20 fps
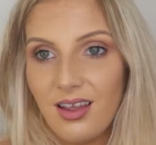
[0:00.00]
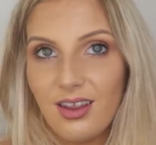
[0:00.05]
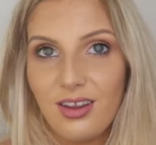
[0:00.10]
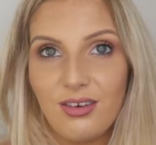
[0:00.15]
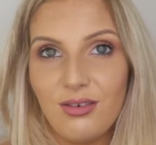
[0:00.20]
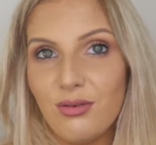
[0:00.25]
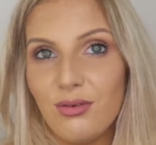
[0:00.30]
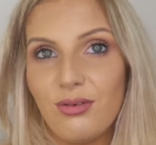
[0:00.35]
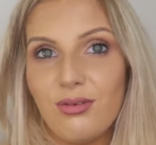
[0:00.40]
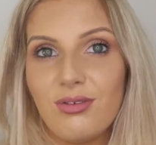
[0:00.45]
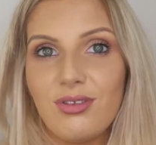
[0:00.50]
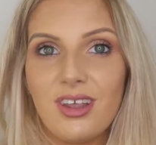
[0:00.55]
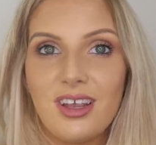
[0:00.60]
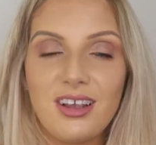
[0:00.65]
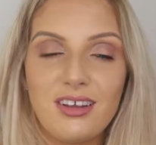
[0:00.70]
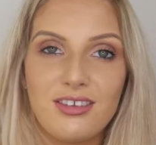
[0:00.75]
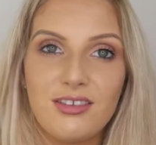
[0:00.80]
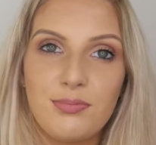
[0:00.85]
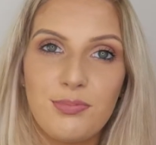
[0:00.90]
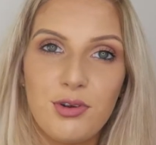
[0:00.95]
you know,
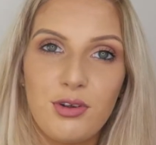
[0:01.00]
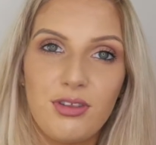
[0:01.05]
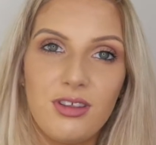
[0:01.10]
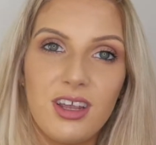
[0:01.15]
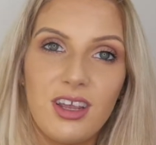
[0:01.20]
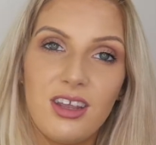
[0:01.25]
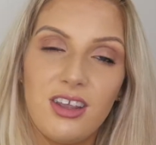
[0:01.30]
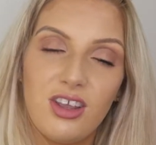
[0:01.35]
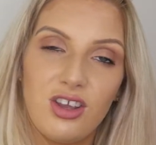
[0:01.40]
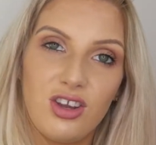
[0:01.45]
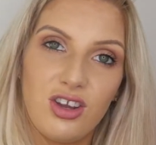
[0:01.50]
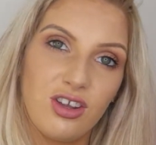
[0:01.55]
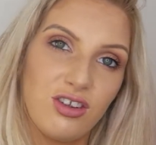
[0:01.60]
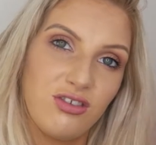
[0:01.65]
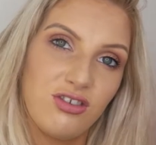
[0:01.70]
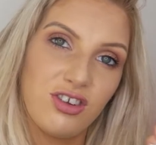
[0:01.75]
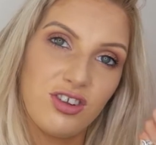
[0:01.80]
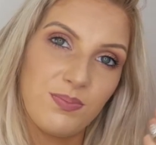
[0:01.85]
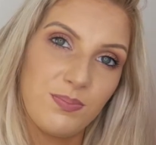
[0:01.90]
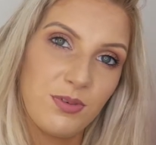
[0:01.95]
like a spoolie, you
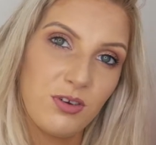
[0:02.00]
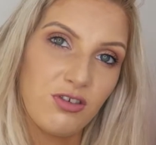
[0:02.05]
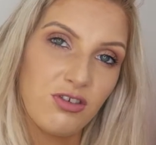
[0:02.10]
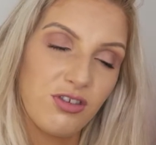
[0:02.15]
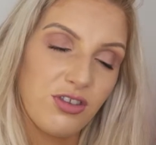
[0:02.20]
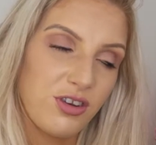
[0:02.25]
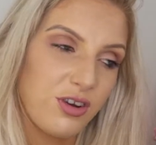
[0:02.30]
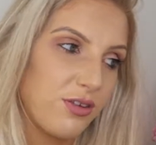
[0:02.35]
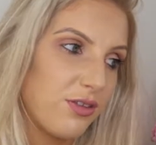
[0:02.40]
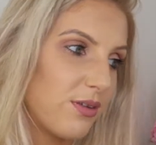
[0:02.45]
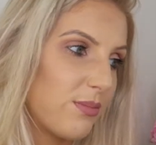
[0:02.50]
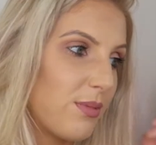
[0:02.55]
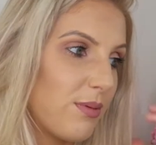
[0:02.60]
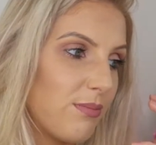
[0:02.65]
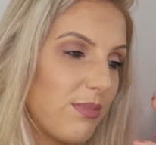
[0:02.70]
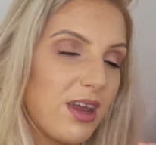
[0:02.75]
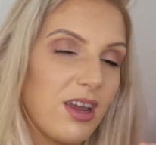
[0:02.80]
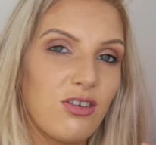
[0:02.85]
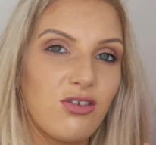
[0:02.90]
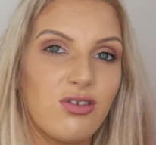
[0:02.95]
could just brush through them
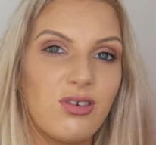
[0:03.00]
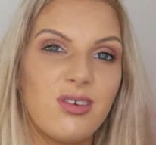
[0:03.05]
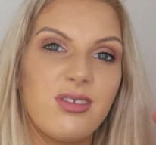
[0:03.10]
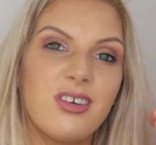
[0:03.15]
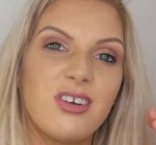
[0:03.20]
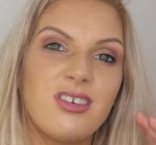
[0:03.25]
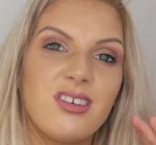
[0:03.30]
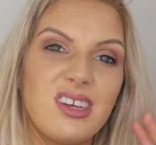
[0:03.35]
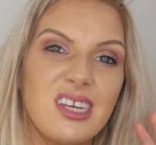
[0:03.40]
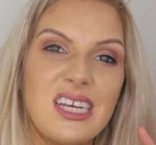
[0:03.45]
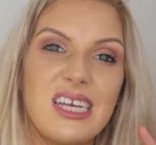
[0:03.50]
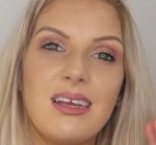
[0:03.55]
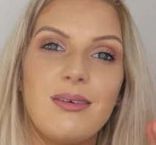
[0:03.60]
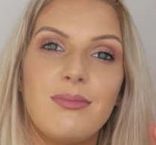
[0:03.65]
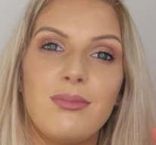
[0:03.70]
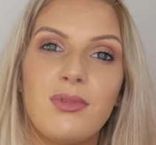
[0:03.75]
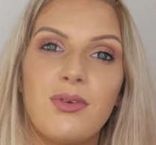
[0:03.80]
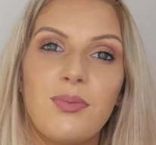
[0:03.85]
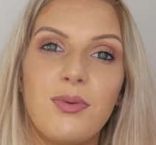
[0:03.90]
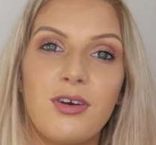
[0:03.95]
and make sure they're
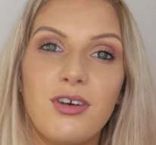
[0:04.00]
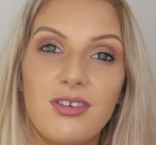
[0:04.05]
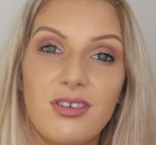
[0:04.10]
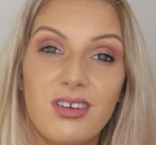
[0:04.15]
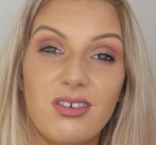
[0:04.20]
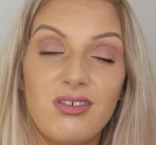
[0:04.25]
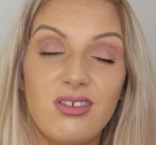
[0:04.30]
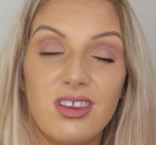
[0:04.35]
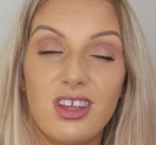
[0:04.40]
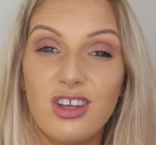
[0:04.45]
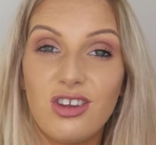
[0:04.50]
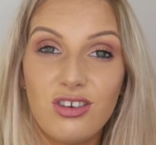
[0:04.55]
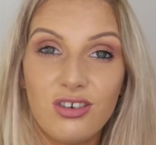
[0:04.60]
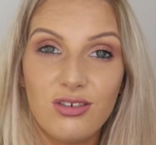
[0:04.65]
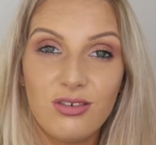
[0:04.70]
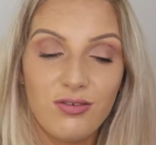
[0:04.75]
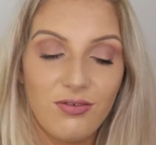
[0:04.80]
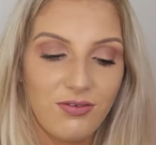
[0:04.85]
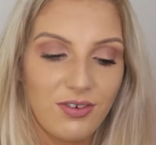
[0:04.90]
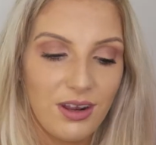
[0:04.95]
tamed, because they really
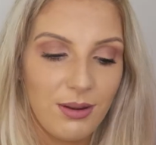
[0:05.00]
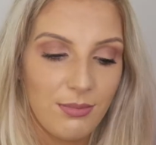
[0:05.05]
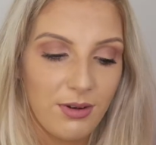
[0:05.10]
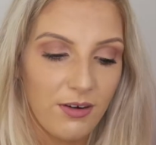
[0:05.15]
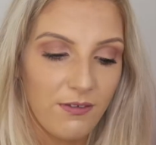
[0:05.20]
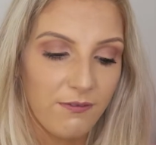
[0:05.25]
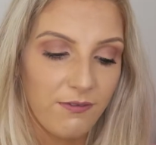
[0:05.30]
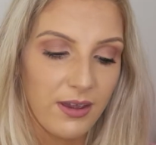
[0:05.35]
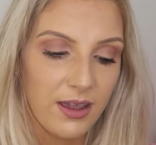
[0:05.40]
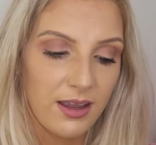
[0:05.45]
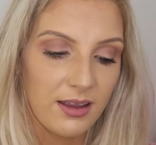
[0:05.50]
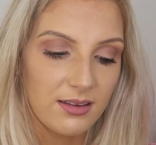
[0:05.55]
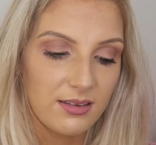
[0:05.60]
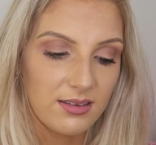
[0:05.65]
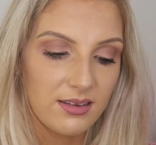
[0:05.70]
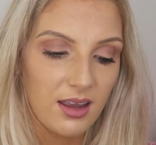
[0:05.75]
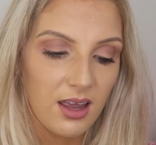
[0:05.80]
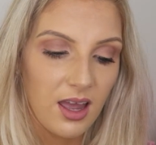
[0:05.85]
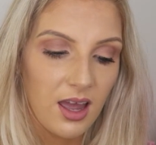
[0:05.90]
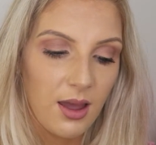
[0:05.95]
do frame your
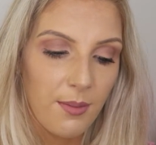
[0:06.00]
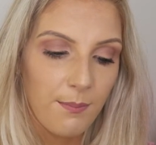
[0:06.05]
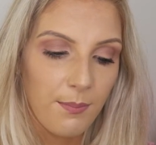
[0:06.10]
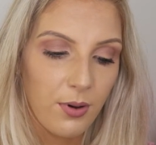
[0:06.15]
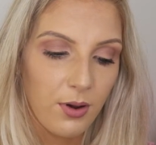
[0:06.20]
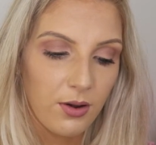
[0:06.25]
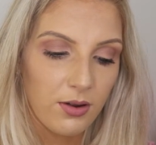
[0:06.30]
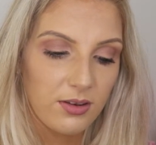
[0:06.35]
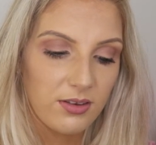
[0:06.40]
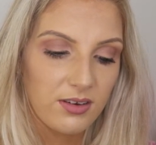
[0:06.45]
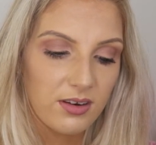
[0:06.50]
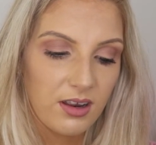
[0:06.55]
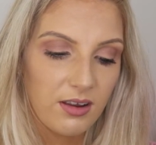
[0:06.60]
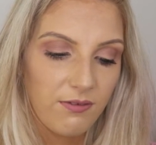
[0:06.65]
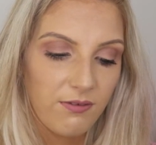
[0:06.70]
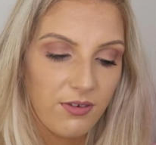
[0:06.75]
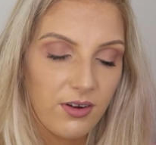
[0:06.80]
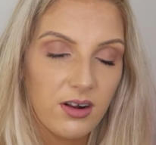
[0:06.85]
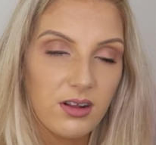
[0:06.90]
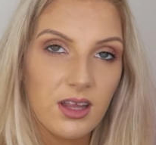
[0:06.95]
face. But
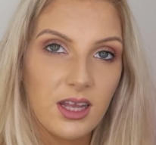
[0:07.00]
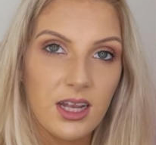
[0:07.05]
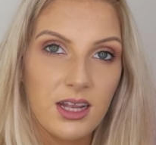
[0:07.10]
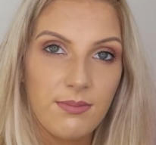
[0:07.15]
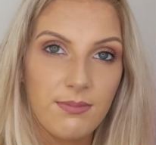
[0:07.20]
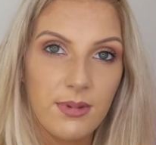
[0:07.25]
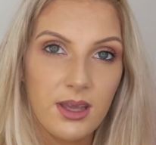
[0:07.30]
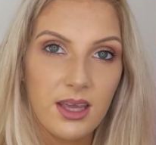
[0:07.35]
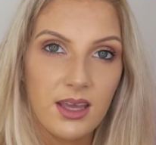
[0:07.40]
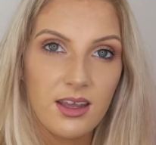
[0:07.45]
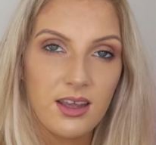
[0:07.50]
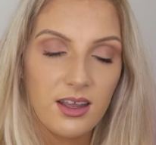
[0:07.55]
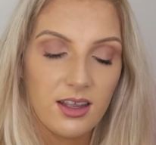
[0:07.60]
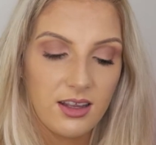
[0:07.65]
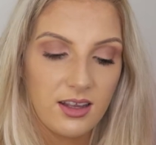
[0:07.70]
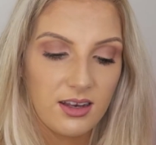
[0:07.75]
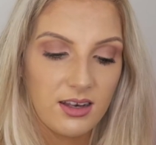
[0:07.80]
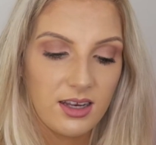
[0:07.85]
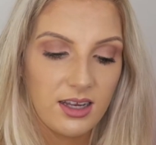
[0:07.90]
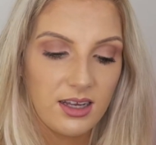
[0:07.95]
if you're like me,
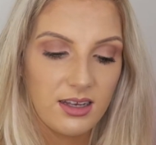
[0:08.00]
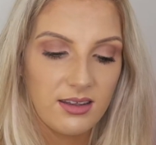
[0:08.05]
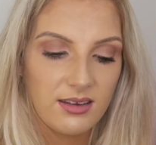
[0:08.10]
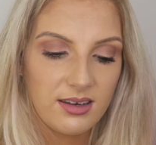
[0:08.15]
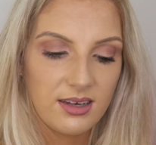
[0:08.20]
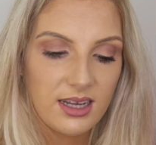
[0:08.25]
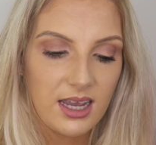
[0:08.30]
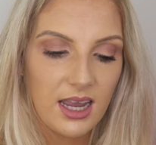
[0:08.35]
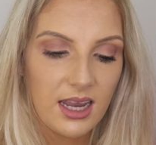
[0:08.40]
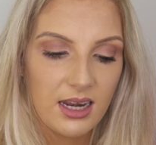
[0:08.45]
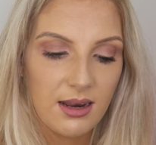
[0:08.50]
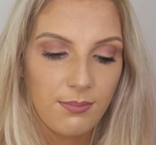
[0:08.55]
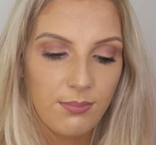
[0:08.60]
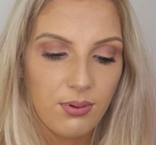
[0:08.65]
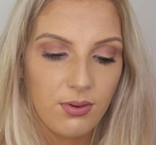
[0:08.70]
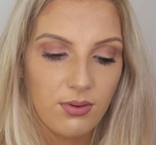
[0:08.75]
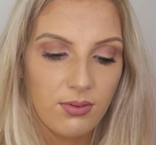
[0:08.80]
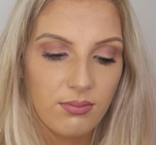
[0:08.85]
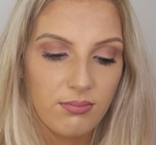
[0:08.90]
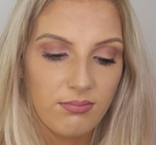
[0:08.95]
you need to kind of
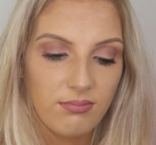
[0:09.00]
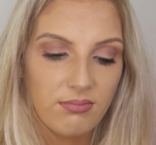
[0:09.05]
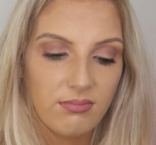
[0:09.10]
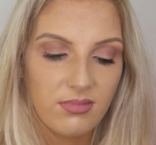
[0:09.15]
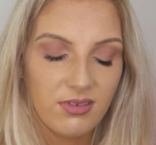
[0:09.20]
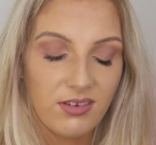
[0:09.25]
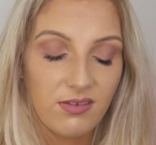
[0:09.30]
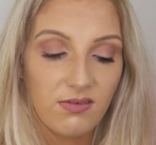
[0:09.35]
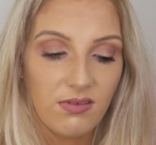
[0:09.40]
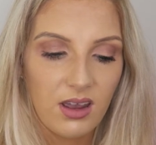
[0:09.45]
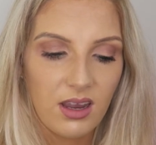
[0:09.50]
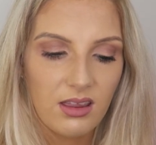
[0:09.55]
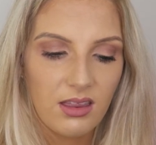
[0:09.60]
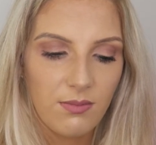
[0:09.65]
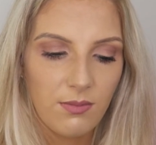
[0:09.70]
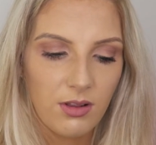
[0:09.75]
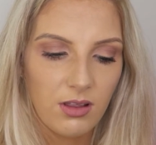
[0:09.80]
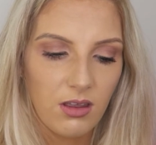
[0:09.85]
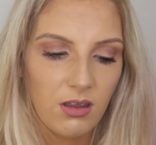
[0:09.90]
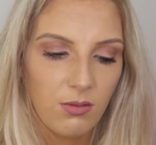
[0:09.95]
define
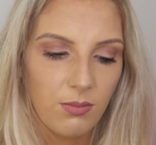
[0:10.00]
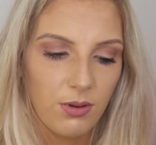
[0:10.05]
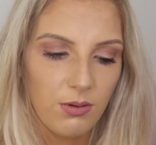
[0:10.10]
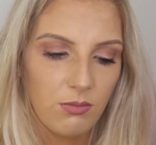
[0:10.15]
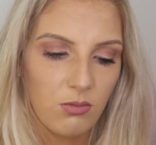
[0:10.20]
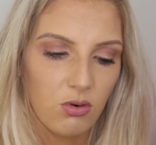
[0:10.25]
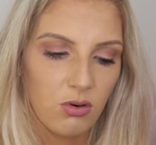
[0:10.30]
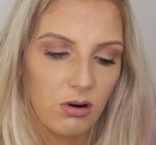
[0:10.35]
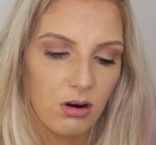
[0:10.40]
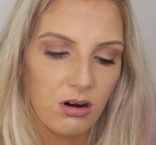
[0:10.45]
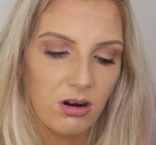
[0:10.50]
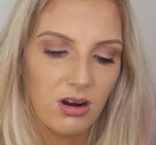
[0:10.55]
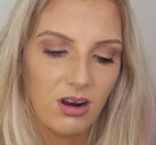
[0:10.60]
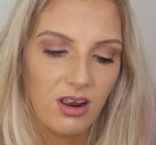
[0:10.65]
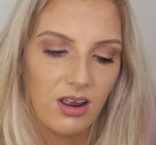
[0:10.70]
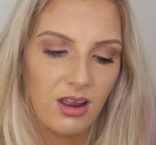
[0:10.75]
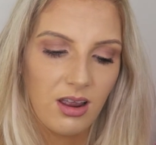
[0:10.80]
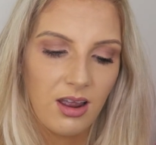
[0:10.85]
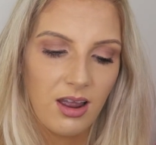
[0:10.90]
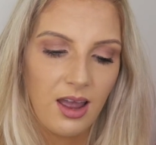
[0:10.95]
them a little bit more.
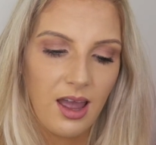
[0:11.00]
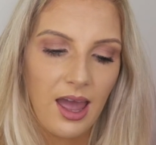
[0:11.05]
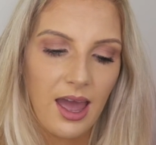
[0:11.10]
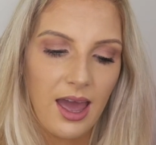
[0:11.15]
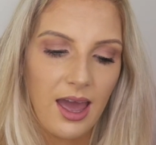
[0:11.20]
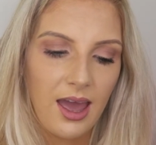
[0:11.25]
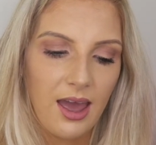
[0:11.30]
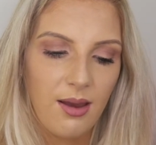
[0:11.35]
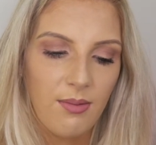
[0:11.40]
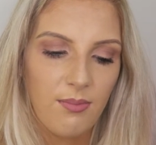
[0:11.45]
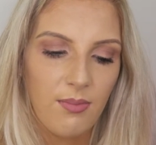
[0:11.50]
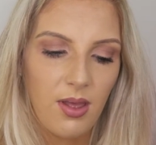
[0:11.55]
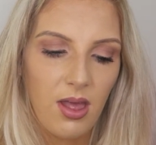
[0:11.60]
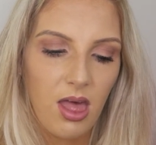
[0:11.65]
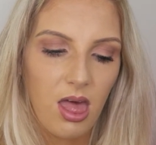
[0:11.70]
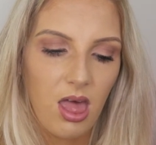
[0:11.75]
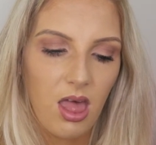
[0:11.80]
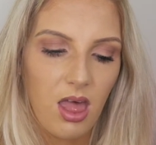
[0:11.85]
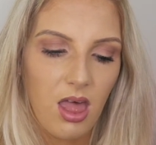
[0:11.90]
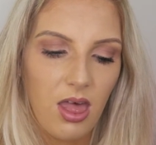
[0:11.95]

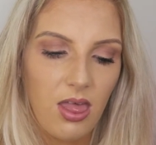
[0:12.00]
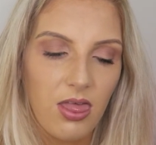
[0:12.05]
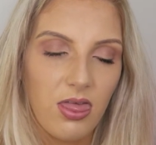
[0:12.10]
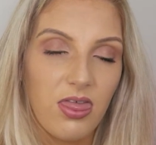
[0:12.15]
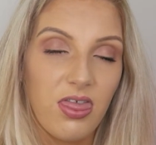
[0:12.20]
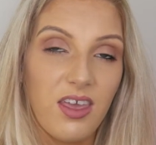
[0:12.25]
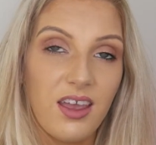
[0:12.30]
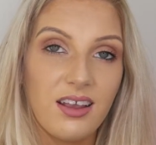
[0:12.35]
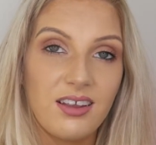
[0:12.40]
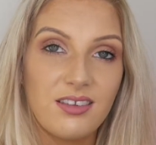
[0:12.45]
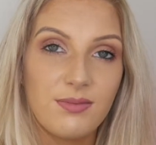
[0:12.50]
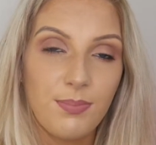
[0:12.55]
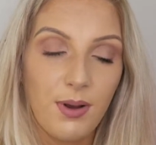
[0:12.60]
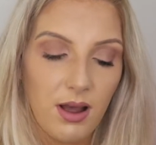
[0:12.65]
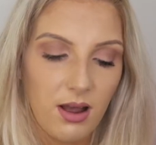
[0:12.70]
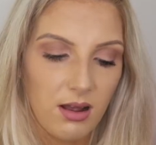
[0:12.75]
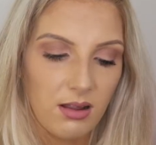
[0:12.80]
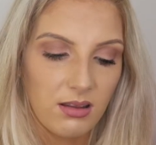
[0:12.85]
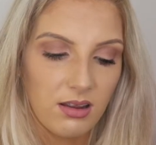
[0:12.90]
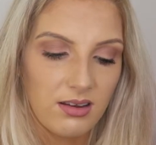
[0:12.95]
This
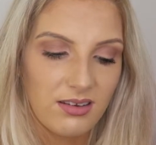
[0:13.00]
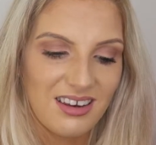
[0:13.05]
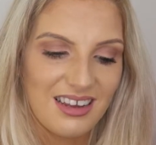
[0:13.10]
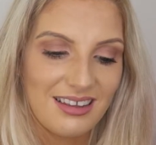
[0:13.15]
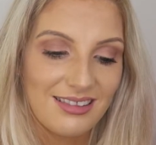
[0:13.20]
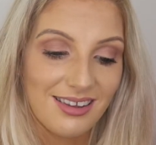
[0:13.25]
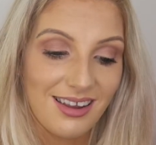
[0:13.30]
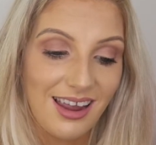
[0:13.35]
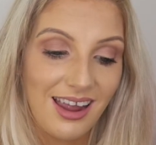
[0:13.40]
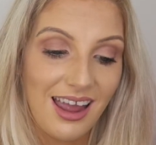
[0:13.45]
palette is